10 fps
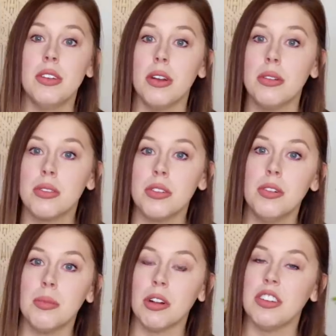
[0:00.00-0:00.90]
You Go
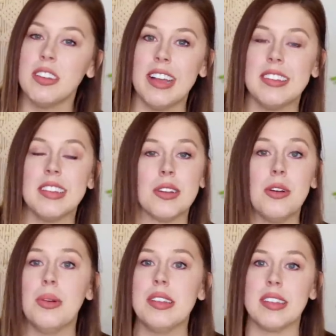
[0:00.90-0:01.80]
Through merchandise, it's
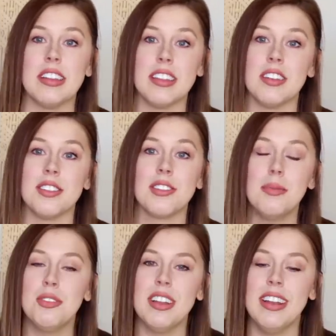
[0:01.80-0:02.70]
always linked in the
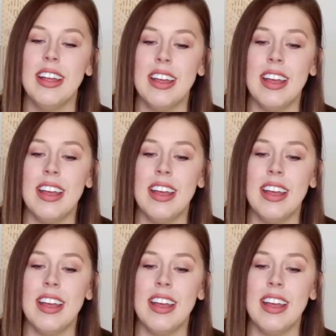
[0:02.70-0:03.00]
description.